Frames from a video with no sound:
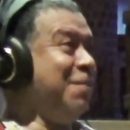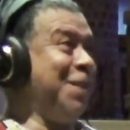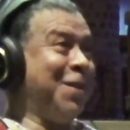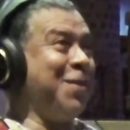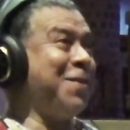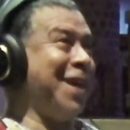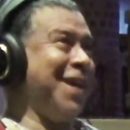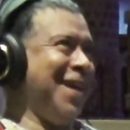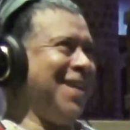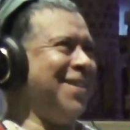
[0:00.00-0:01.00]
like,
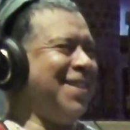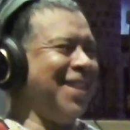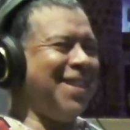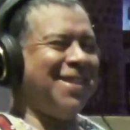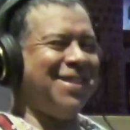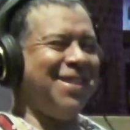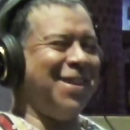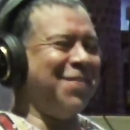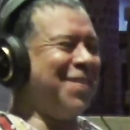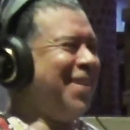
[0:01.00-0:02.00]
"Okay, you think that's
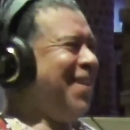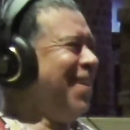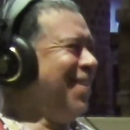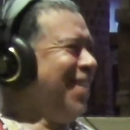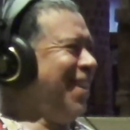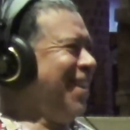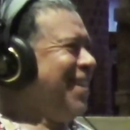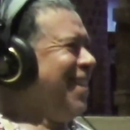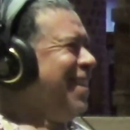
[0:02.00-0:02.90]
enough? All right."